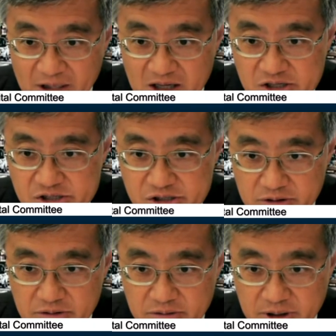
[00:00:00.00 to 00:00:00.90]

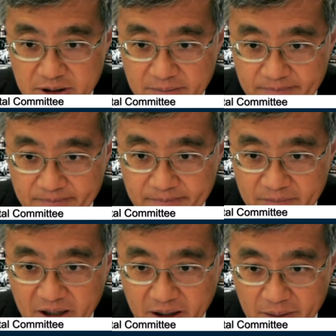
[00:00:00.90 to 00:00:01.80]
So
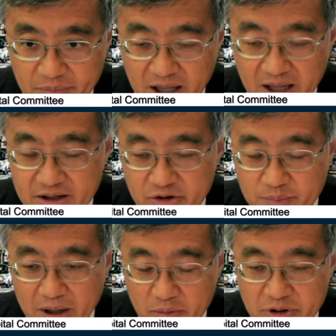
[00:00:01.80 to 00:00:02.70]
I'm glad that you
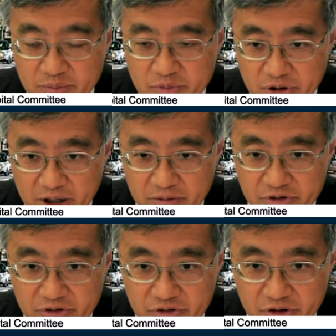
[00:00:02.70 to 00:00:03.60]
met with them today,
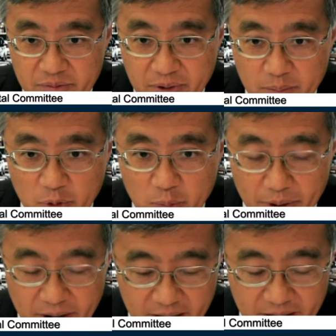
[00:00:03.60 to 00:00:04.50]
which is good. But I'm
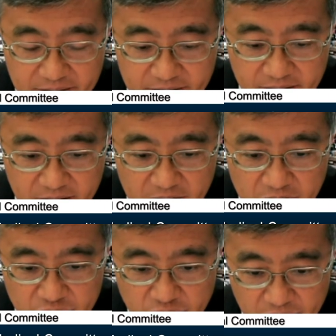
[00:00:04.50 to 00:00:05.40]
hoping that certainly